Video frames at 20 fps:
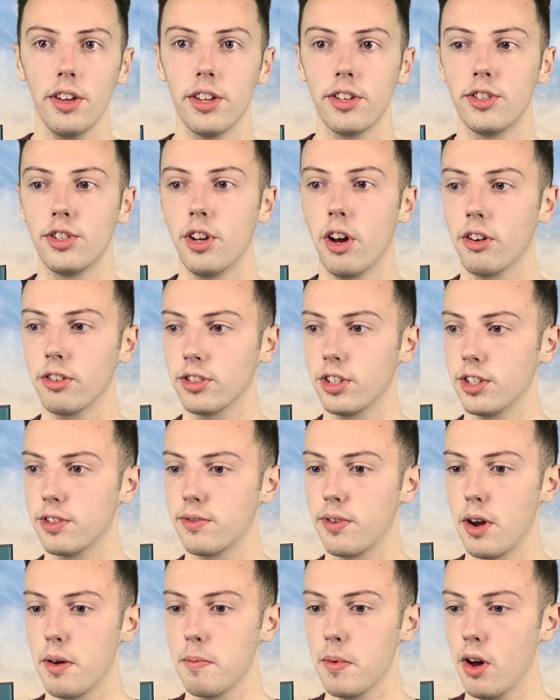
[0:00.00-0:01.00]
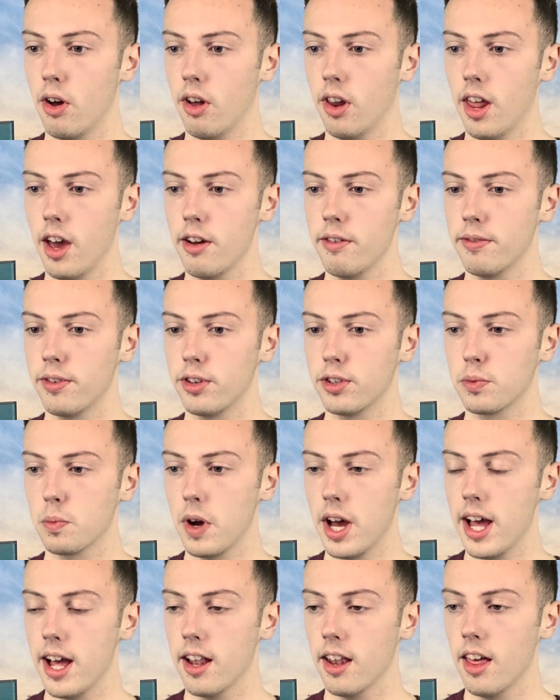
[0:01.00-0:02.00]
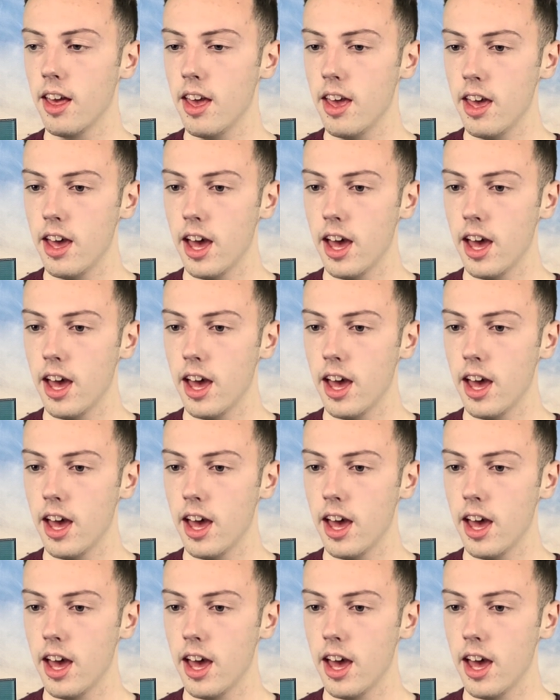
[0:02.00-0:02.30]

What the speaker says: there's doctors from all over as well,